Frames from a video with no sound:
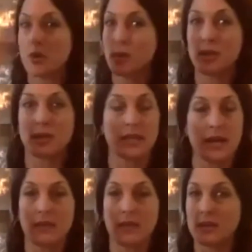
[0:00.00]
quickly
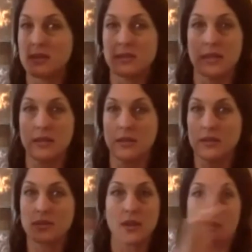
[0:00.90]
navigate and slay
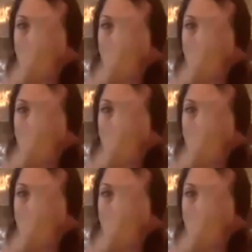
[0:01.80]
those.